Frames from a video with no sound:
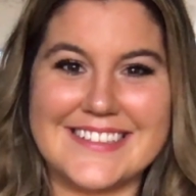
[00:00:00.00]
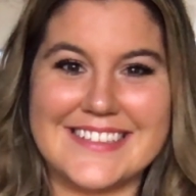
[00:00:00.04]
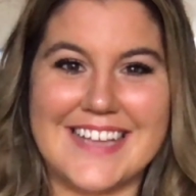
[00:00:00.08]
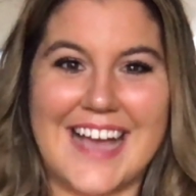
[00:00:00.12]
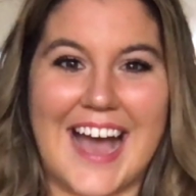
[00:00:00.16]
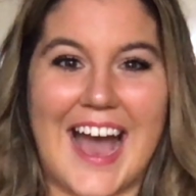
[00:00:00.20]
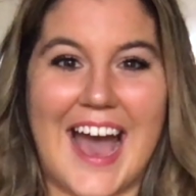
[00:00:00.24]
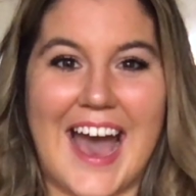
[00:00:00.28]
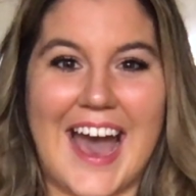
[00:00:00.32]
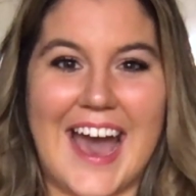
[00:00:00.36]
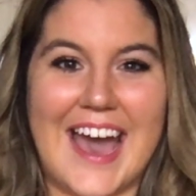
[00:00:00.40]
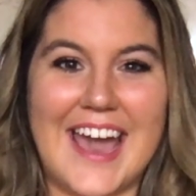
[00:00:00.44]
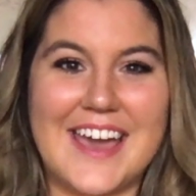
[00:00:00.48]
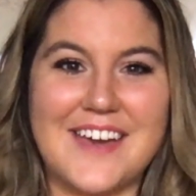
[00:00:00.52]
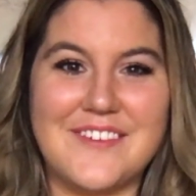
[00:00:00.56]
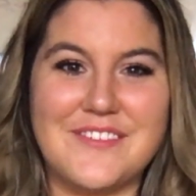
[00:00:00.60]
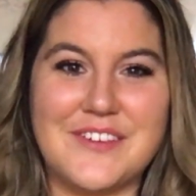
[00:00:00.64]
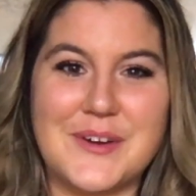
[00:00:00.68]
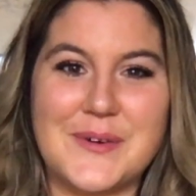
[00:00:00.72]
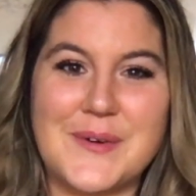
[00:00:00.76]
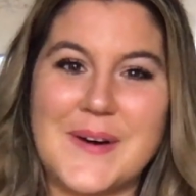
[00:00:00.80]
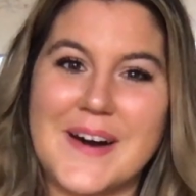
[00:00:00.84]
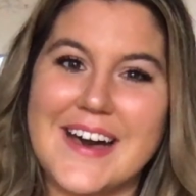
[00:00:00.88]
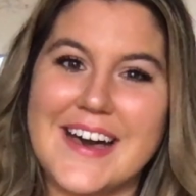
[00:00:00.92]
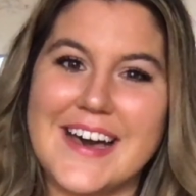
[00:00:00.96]
Hi
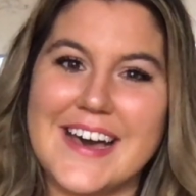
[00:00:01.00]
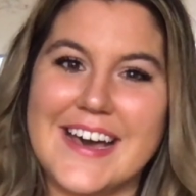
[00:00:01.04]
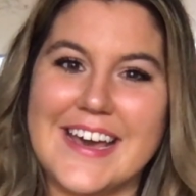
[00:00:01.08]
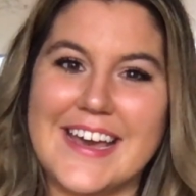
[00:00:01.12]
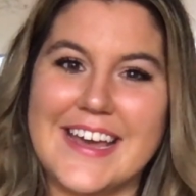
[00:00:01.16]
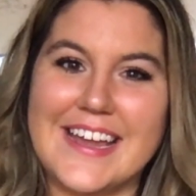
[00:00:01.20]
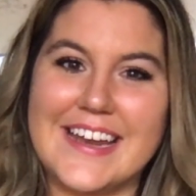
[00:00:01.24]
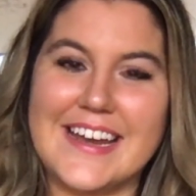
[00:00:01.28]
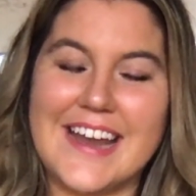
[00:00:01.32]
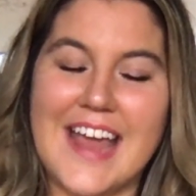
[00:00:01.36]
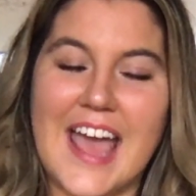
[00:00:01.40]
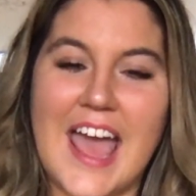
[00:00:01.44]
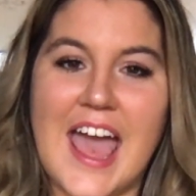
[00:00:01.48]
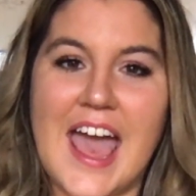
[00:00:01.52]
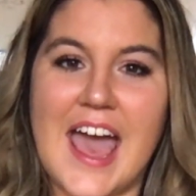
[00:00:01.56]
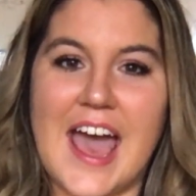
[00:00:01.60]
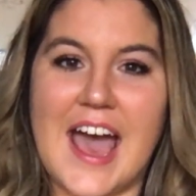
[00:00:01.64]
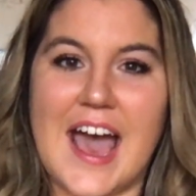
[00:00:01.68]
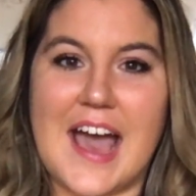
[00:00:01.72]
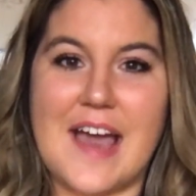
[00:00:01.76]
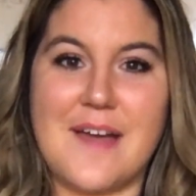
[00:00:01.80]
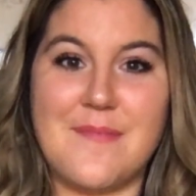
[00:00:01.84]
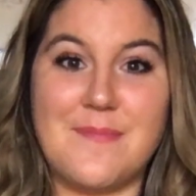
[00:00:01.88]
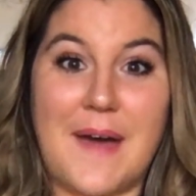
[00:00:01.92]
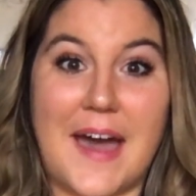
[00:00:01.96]
everyone,
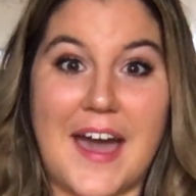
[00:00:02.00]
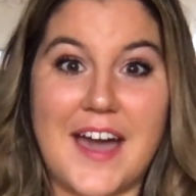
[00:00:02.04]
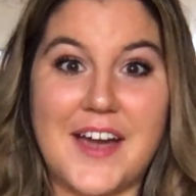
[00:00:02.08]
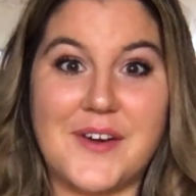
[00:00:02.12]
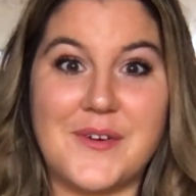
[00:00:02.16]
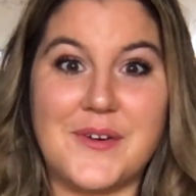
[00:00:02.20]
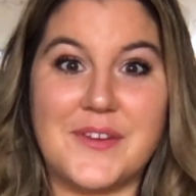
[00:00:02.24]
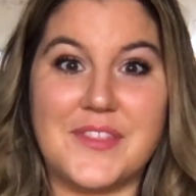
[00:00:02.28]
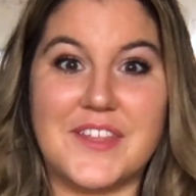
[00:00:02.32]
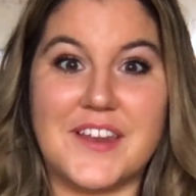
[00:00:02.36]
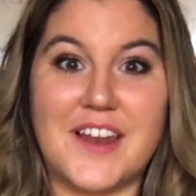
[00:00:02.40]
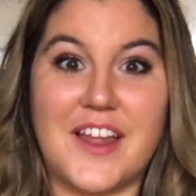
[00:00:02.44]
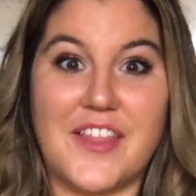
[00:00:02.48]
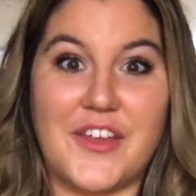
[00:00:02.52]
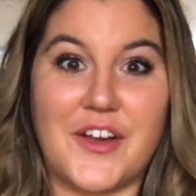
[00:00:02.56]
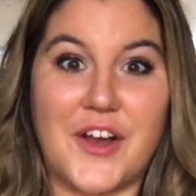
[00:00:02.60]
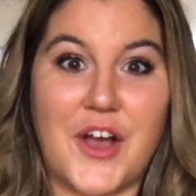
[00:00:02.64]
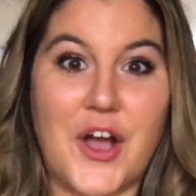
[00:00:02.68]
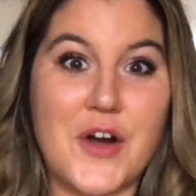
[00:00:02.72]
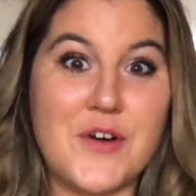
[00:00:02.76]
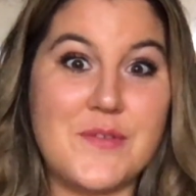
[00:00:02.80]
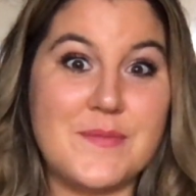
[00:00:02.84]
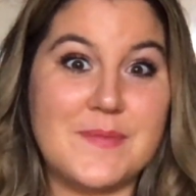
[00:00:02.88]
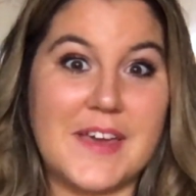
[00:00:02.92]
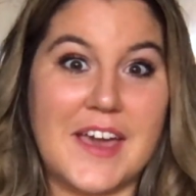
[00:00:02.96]
I'm back with another
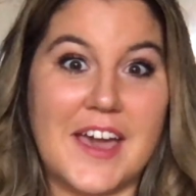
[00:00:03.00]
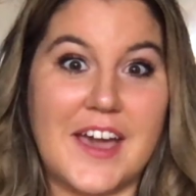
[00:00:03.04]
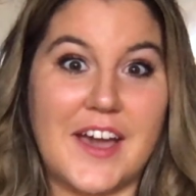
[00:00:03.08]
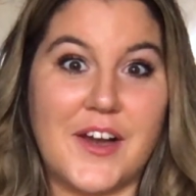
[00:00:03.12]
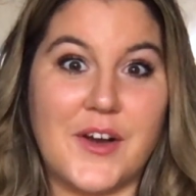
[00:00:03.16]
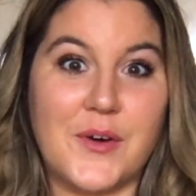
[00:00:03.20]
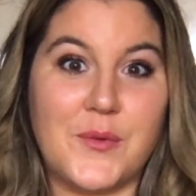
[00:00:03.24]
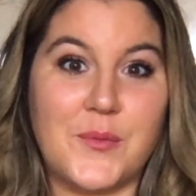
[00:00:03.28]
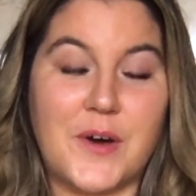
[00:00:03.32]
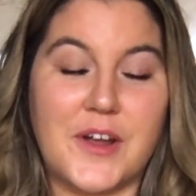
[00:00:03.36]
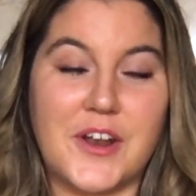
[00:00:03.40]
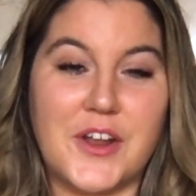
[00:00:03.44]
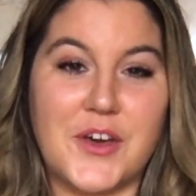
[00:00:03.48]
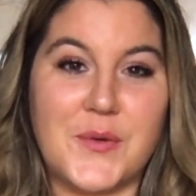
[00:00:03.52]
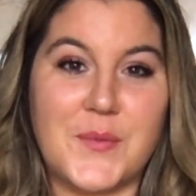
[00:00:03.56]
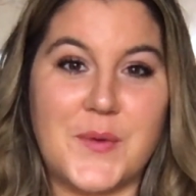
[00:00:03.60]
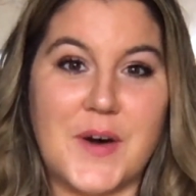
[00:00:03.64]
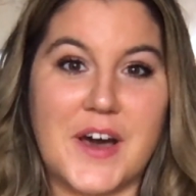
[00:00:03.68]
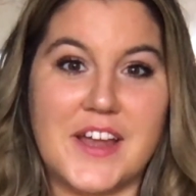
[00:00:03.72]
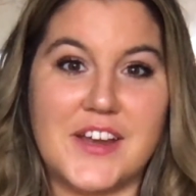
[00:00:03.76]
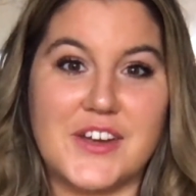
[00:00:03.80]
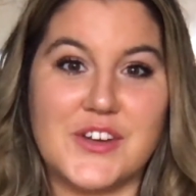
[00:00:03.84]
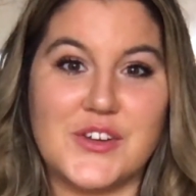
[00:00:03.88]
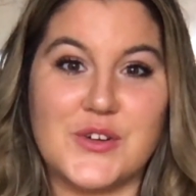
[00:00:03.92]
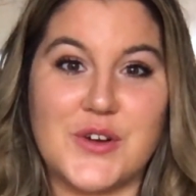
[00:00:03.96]
Home Care
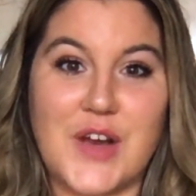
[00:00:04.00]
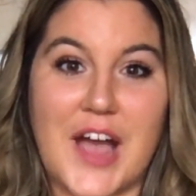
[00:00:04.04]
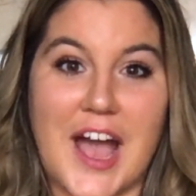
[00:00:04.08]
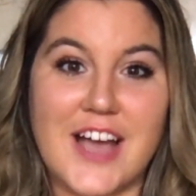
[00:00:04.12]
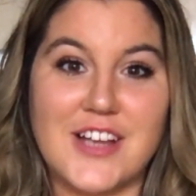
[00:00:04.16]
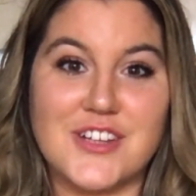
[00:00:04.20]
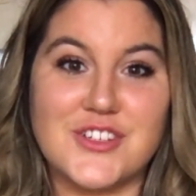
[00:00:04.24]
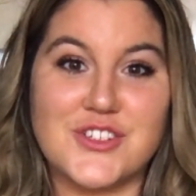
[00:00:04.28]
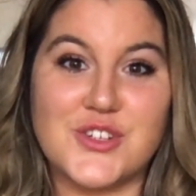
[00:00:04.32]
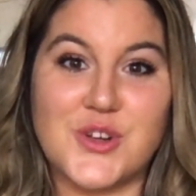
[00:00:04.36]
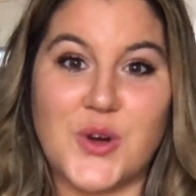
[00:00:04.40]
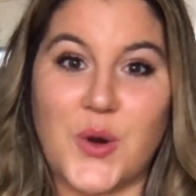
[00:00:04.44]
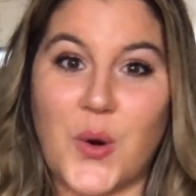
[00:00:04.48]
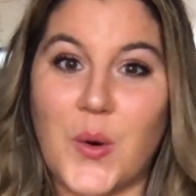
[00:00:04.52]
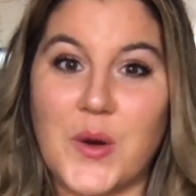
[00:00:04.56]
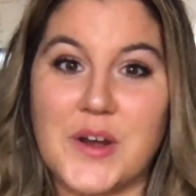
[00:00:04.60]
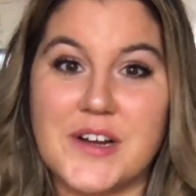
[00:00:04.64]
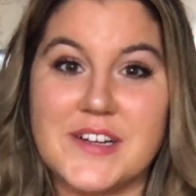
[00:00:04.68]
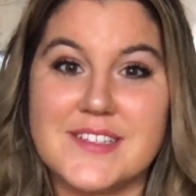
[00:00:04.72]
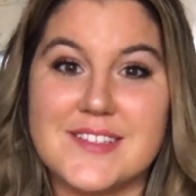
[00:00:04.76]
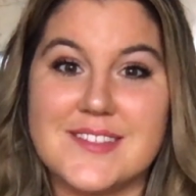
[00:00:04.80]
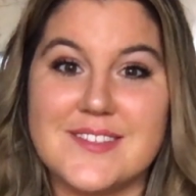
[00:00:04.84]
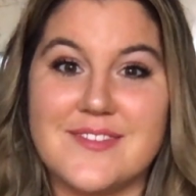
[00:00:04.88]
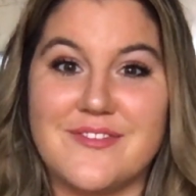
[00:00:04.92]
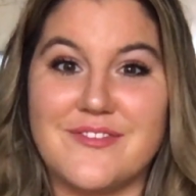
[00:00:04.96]
101 crash
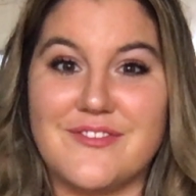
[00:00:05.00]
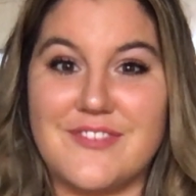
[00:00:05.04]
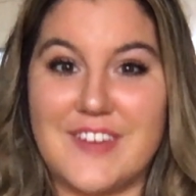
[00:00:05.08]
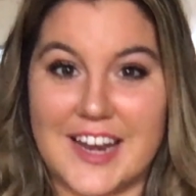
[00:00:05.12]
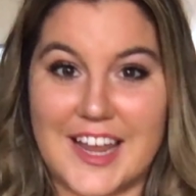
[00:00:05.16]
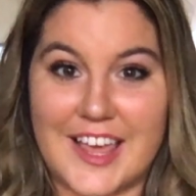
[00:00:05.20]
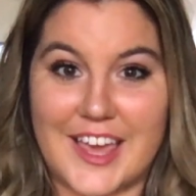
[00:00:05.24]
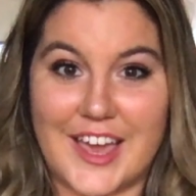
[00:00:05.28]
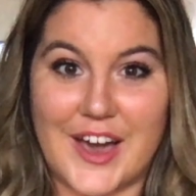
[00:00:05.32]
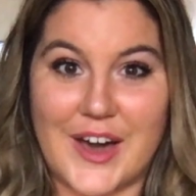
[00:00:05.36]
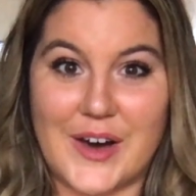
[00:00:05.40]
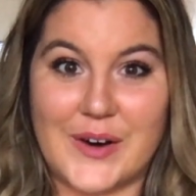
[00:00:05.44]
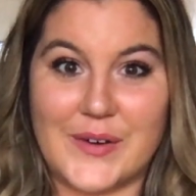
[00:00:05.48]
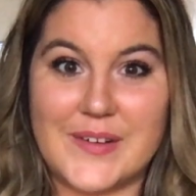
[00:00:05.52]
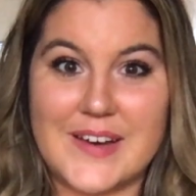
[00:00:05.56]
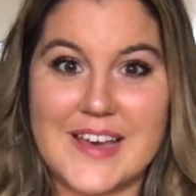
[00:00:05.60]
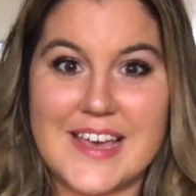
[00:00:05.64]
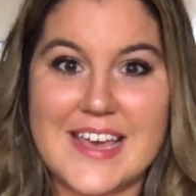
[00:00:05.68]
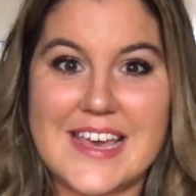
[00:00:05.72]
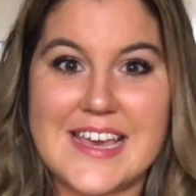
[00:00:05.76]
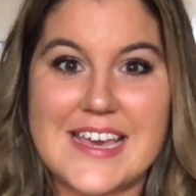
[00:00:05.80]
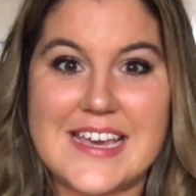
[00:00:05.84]
course video.